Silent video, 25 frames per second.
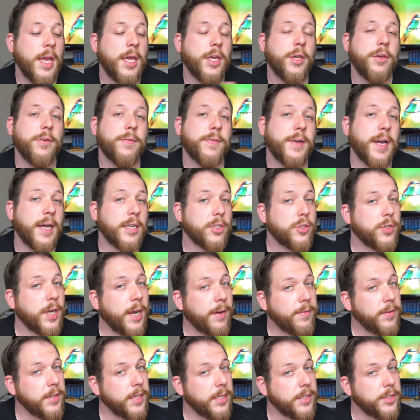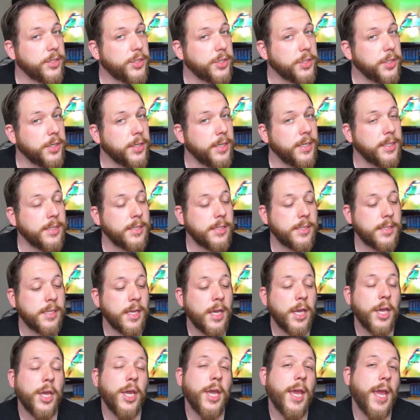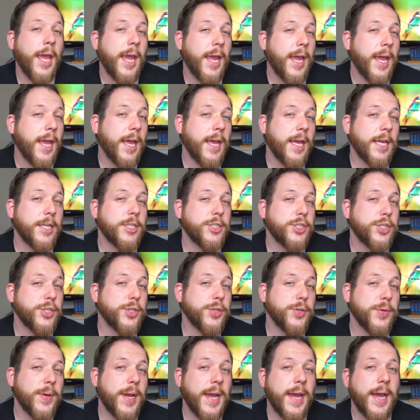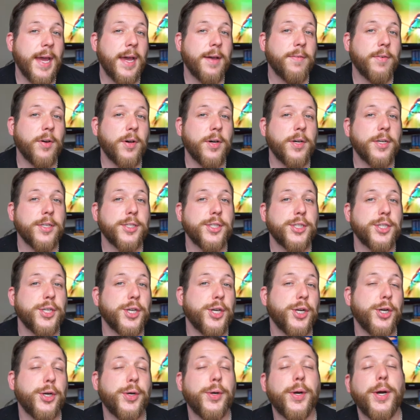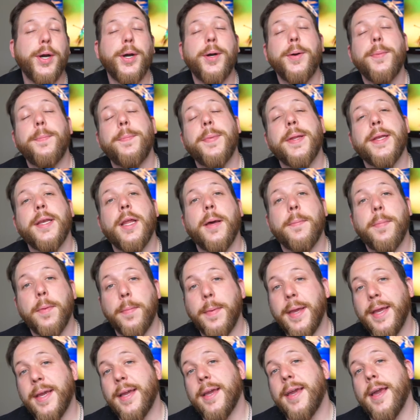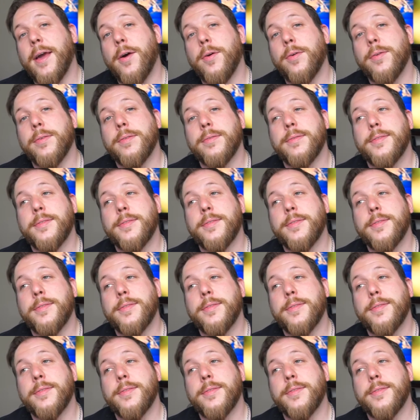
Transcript: you've got travel insurance, and you have also opened up a bank account.